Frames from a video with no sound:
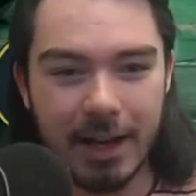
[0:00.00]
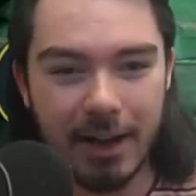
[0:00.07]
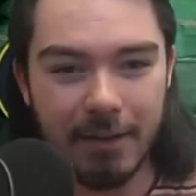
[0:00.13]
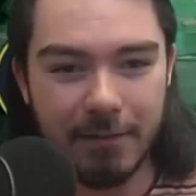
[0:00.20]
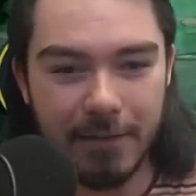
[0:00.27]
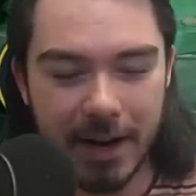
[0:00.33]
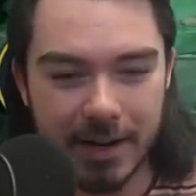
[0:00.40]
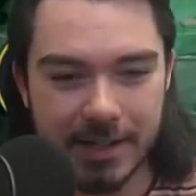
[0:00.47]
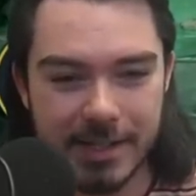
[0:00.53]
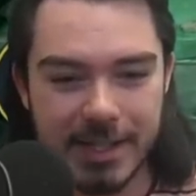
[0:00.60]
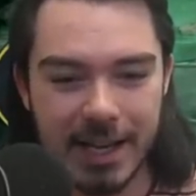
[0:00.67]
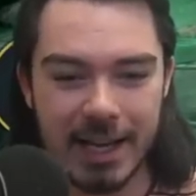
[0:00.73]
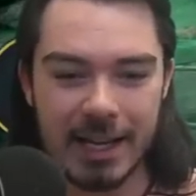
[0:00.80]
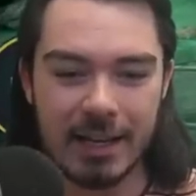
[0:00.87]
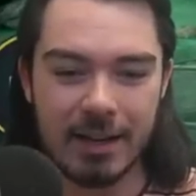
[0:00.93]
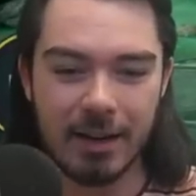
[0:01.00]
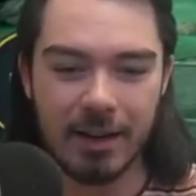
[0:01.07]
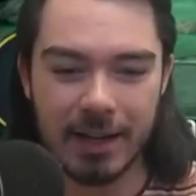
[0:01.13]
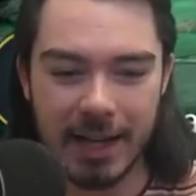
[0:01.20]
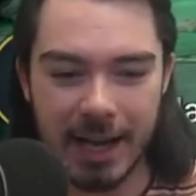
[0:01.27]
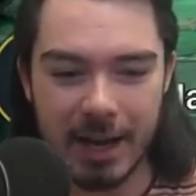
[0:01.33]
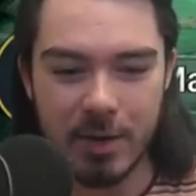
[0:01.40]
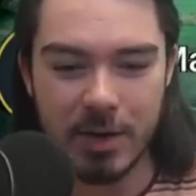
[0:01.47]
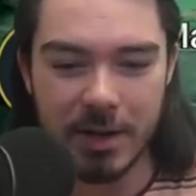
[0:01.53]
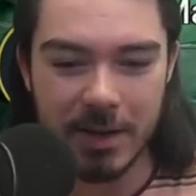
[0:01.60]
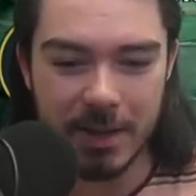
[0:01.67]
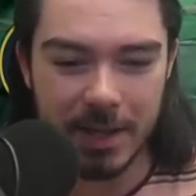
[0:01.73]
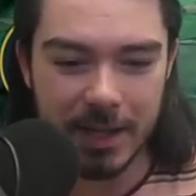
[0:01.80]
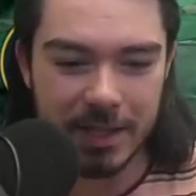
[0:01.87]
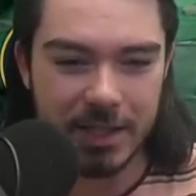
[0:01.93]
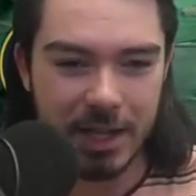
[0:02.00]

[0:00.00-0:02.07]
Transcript: a fair take on how good these